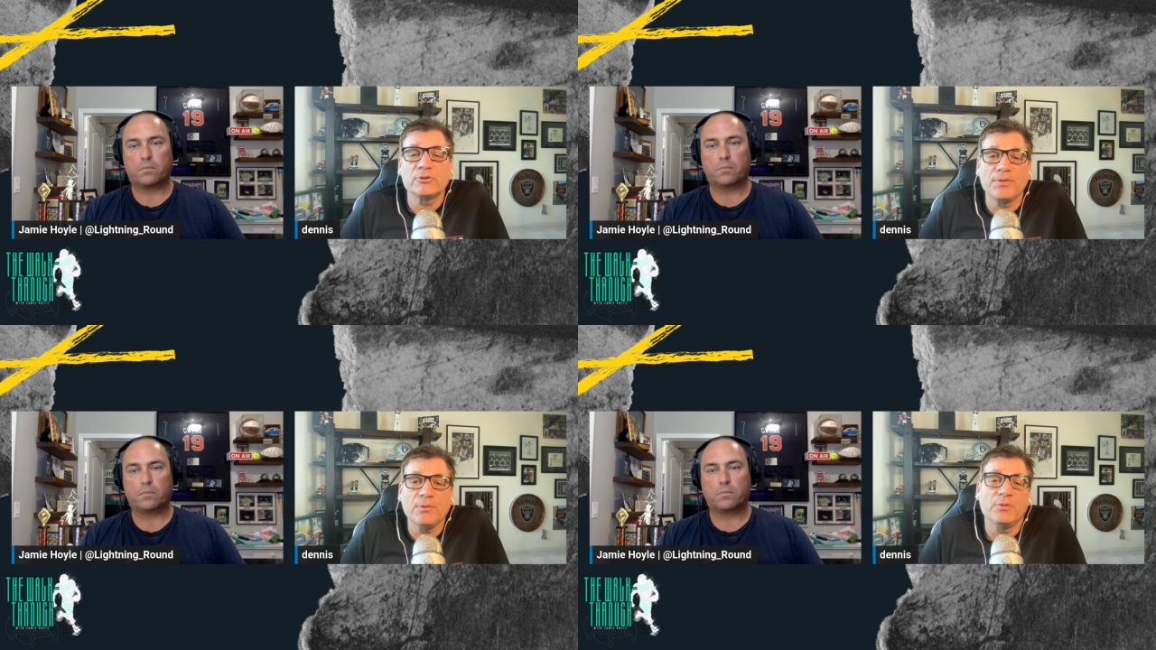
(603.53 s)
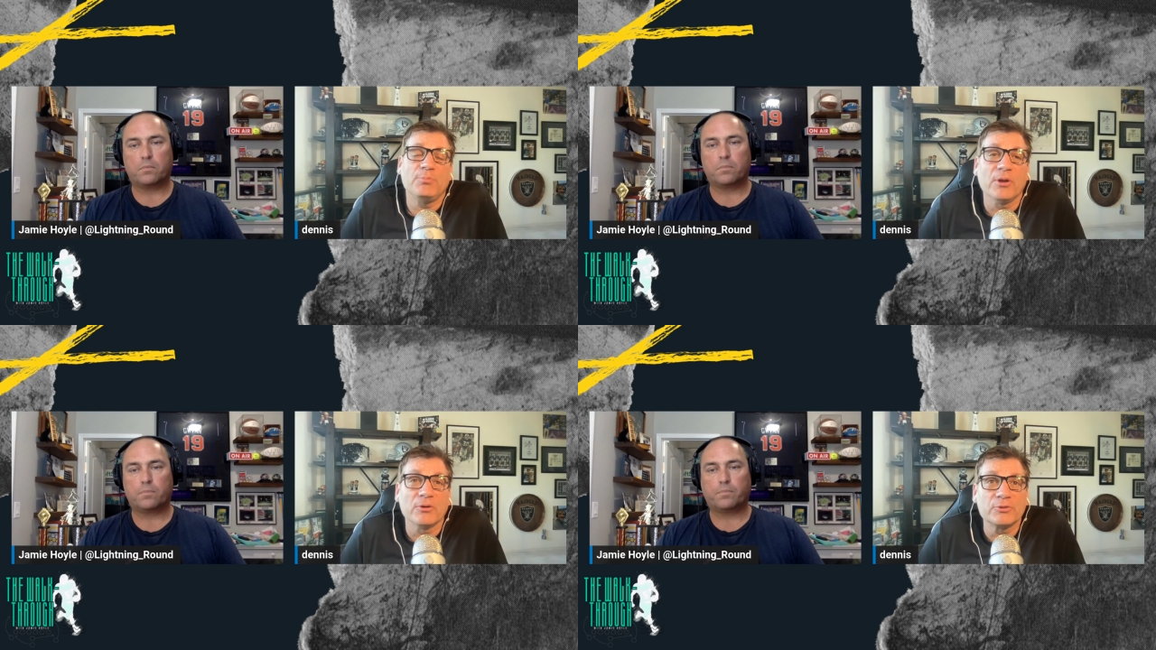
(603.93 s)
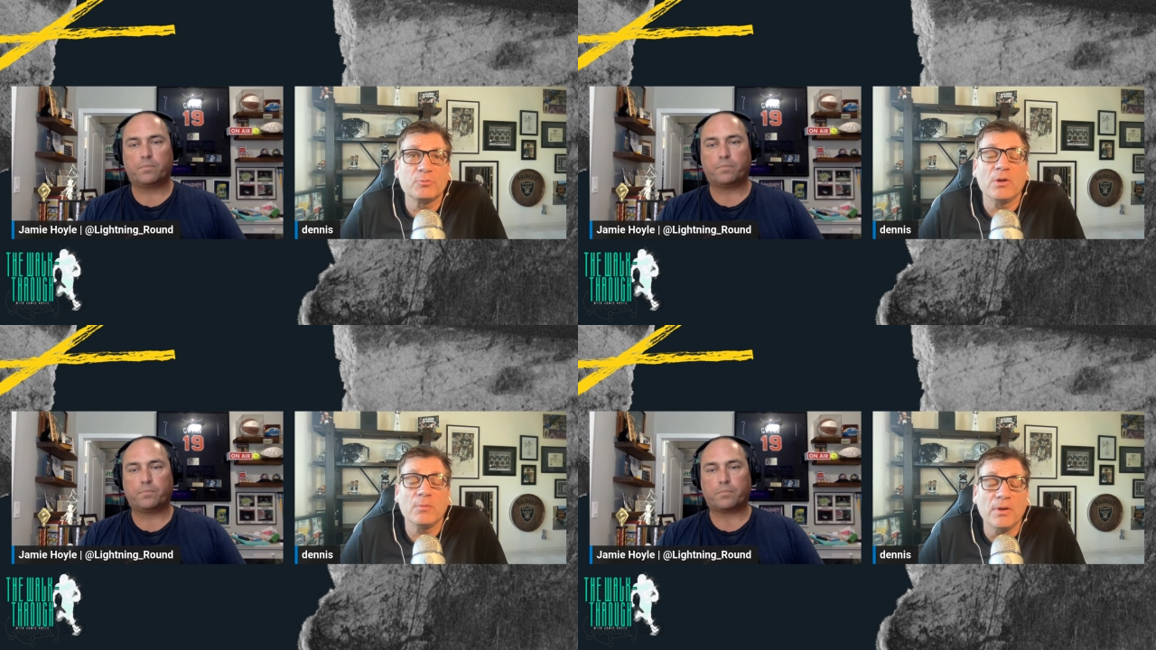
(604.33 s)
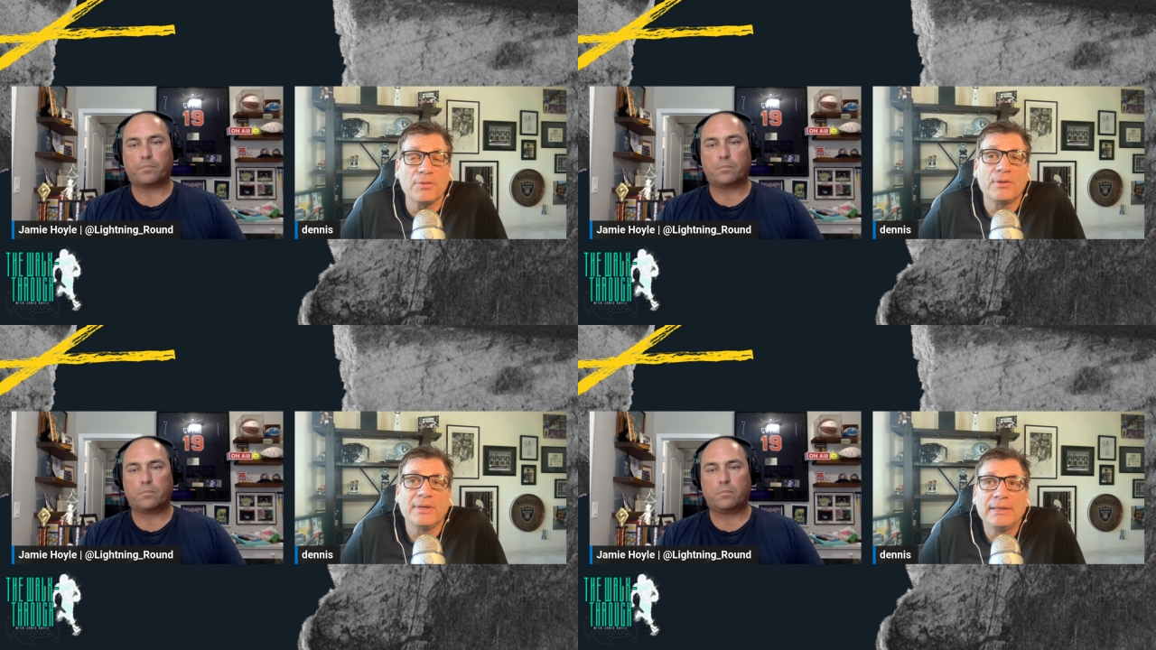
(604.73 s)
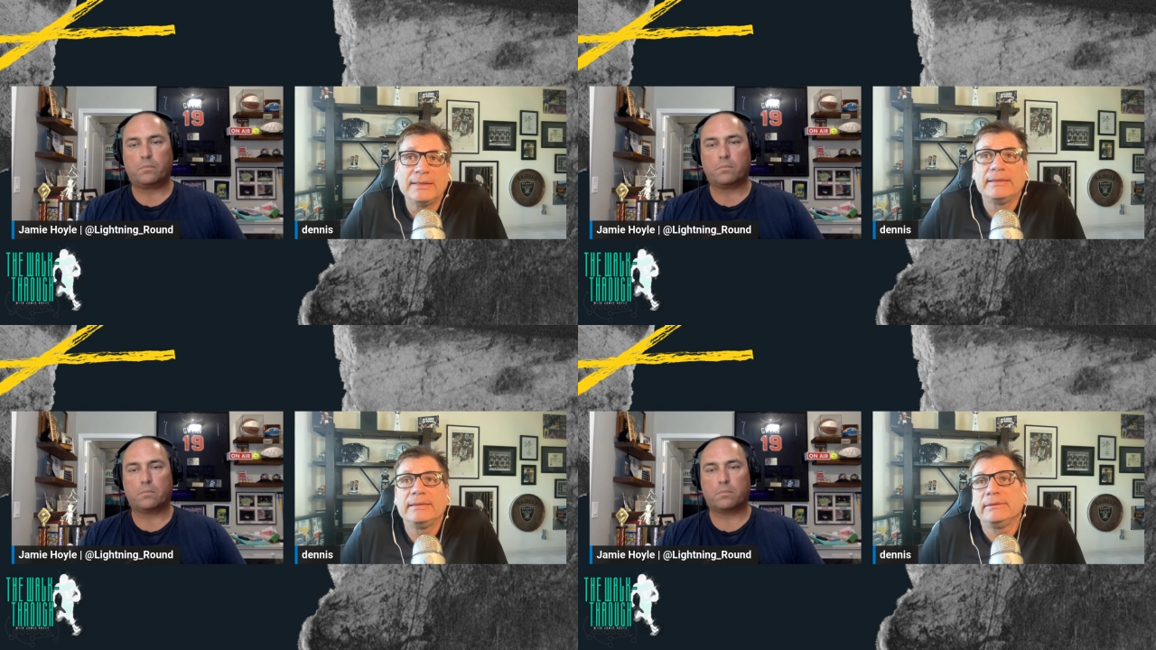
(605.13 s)
Speaker 1: So I think what Pierce went with
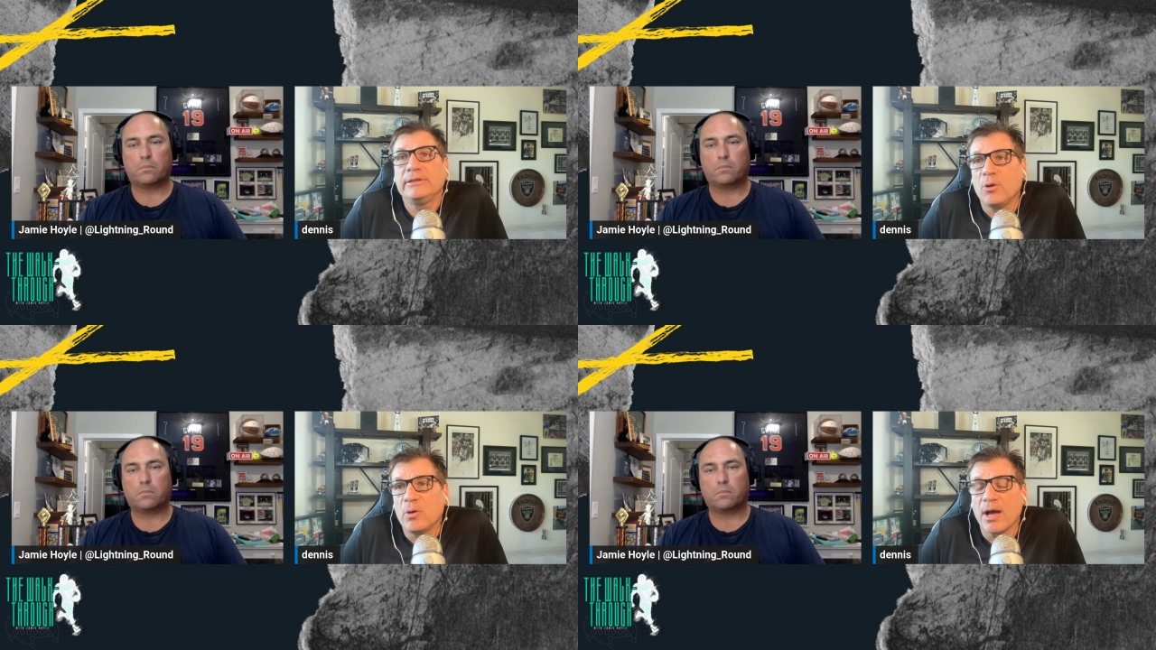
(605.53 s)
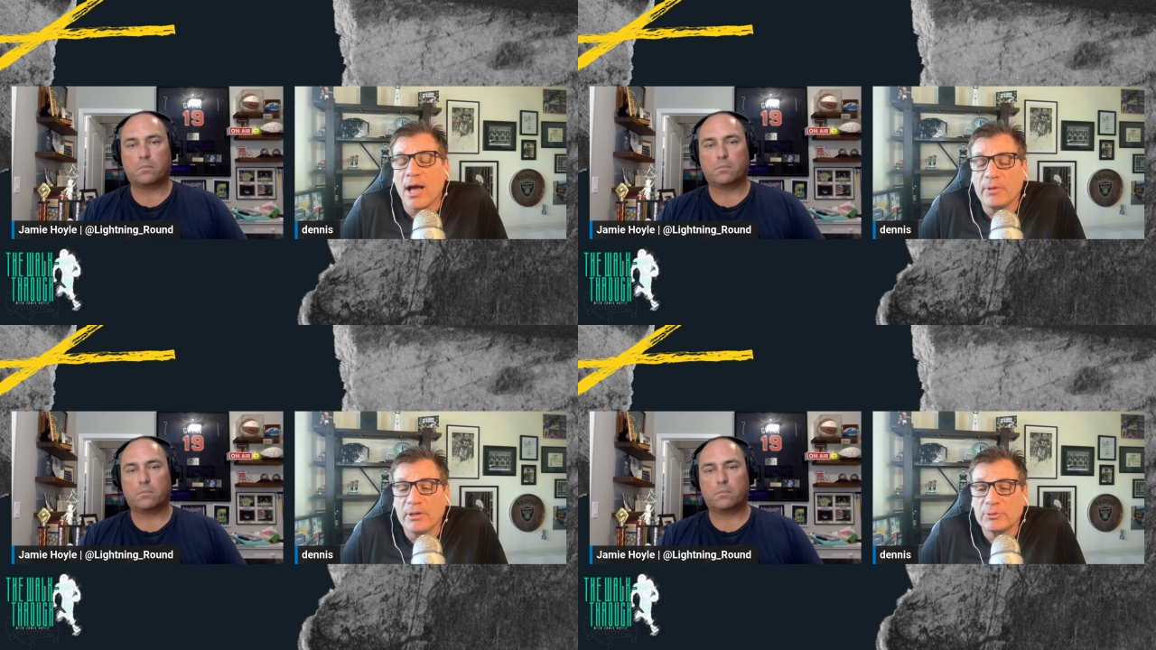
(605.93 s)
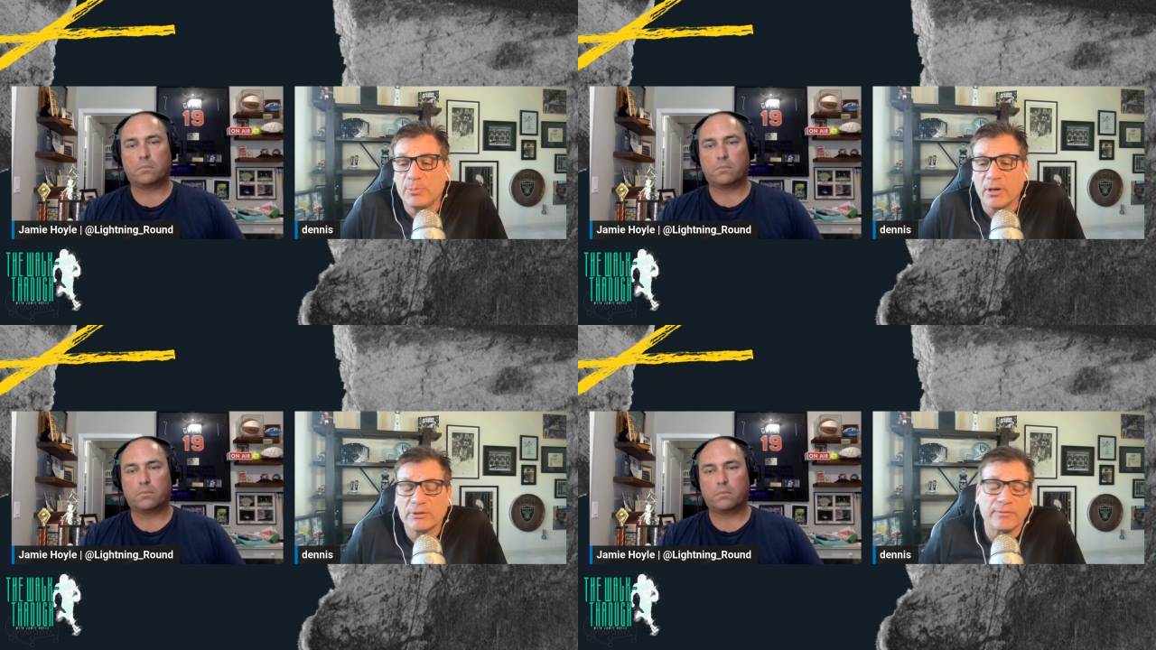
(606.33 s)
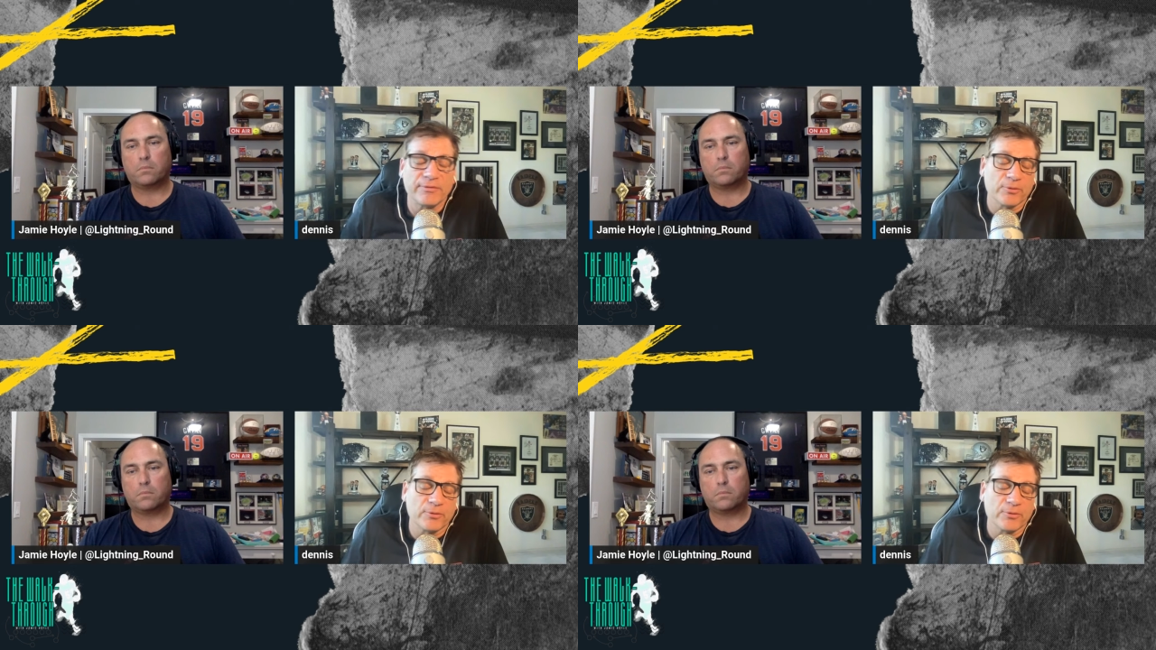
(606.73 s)
you know what? I'm an experience. I'm a